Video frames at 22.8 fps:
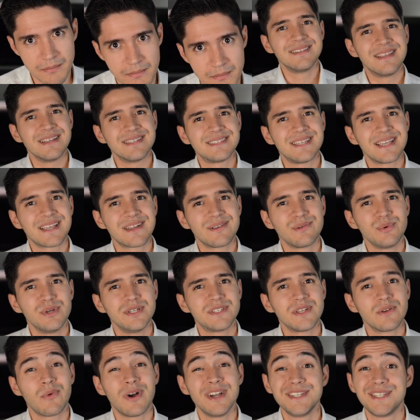The second
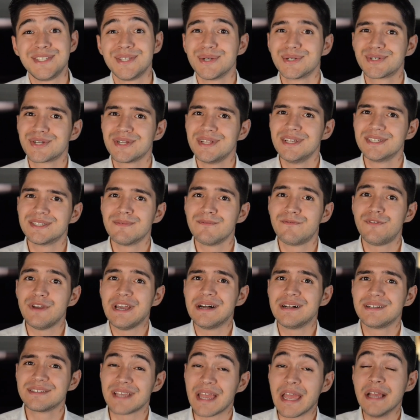reason why socialism
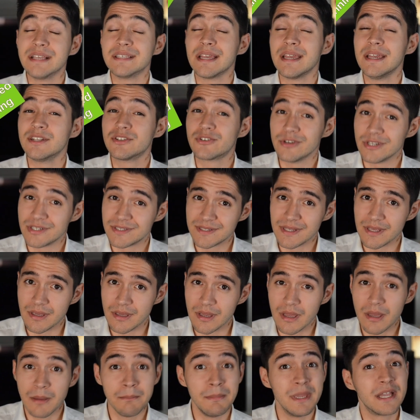fails is interesting,
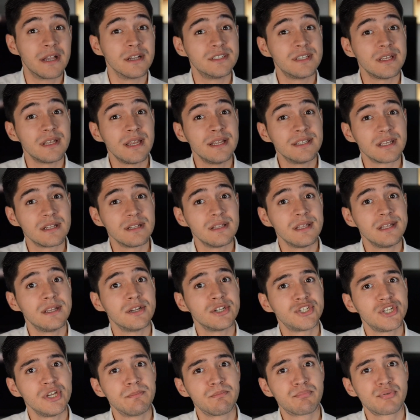because it is a
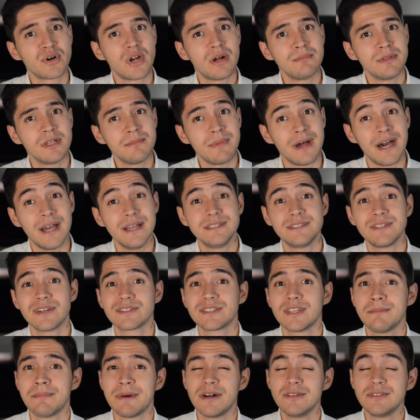leadership problem I talked
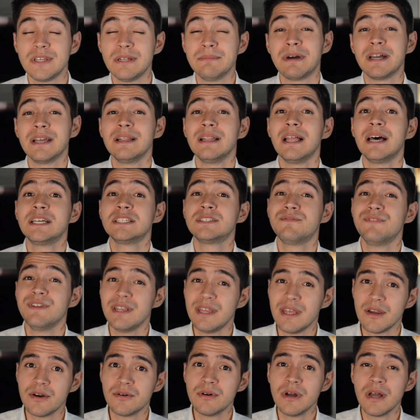about in my last
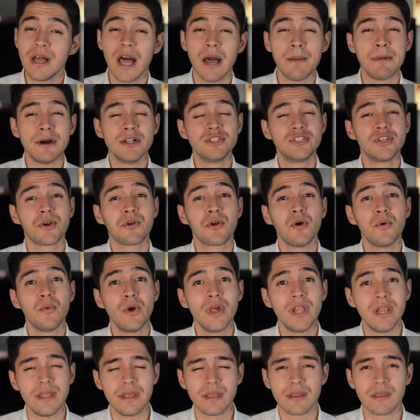video about Jocko
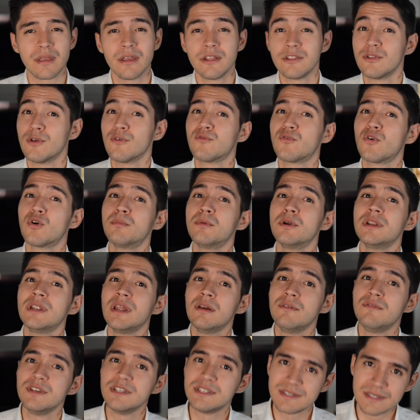Willink, the former
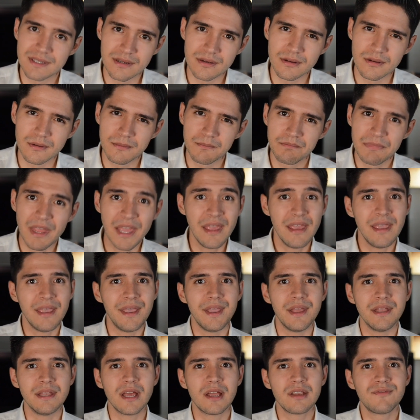Navy SEAL.
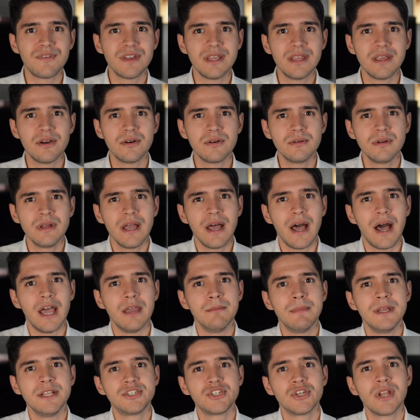In that video, I
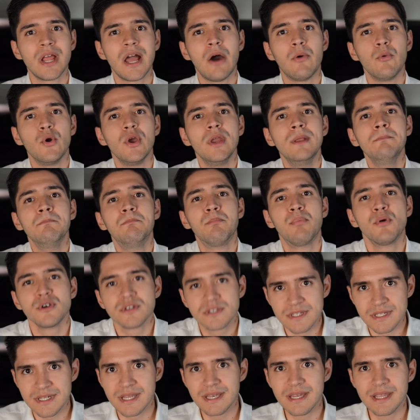mentioned how
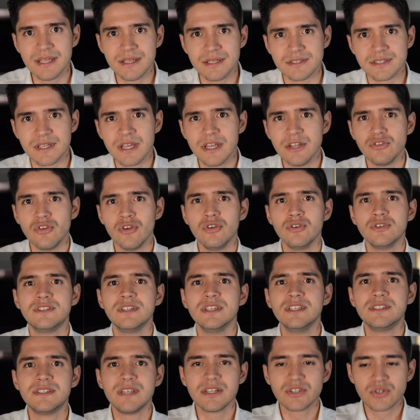important it is to use
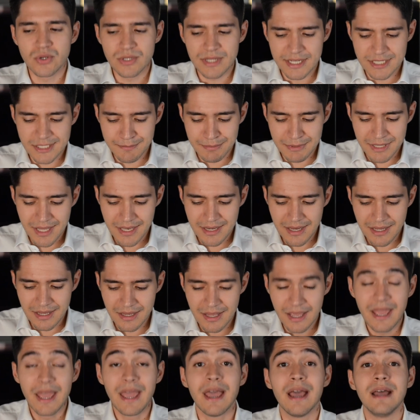decentralized planning
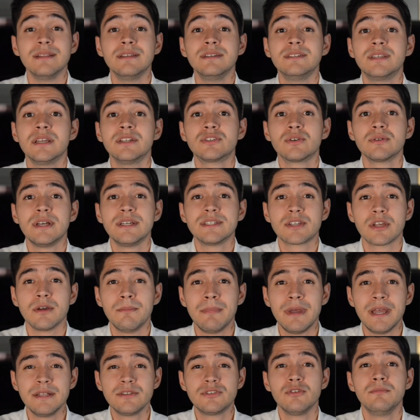and decentralized
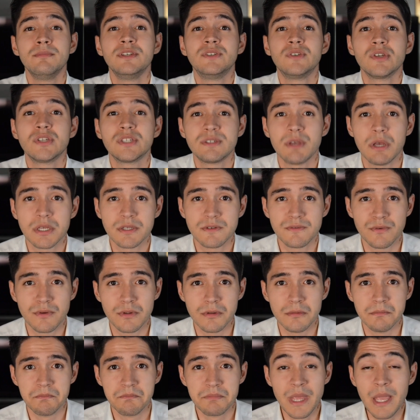command to be
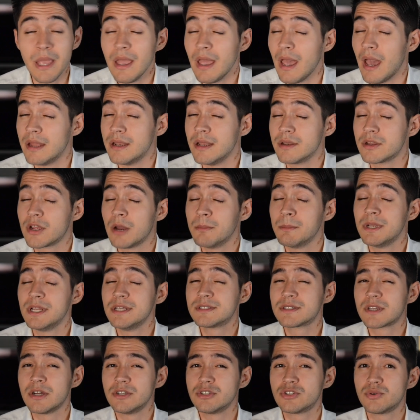successful. And in communist
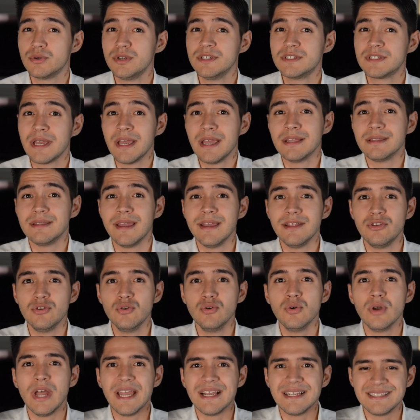countries, they
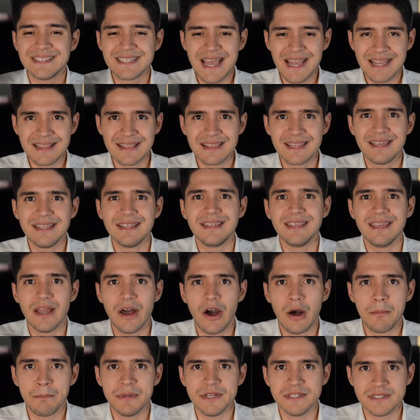do exactly the
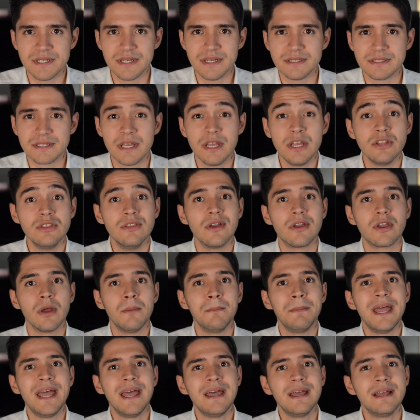opposite. The
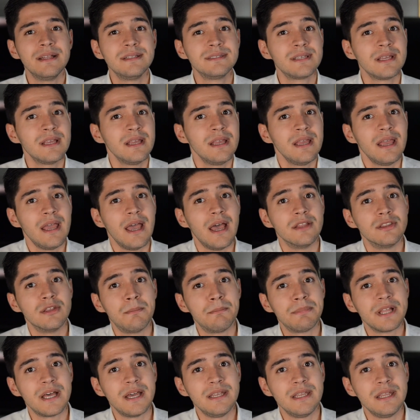command and the
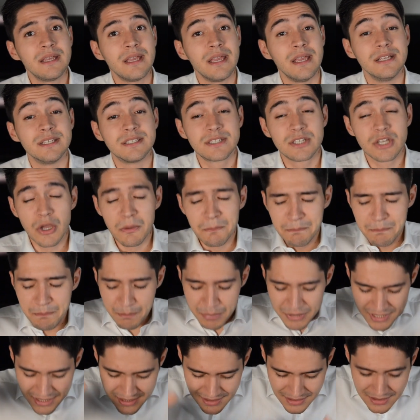planning is
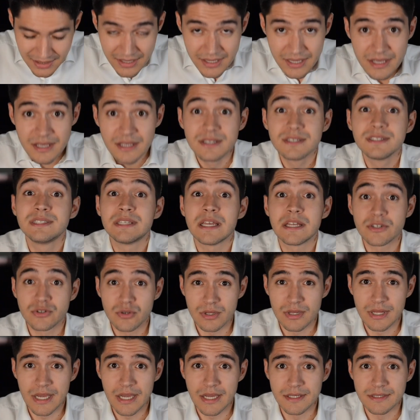completely
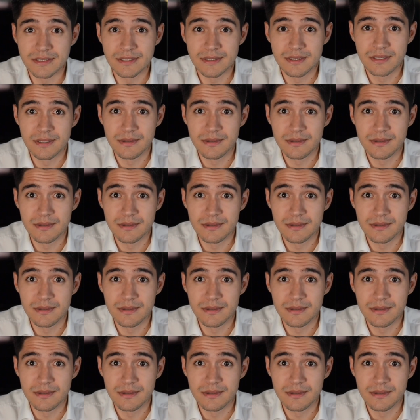centralized.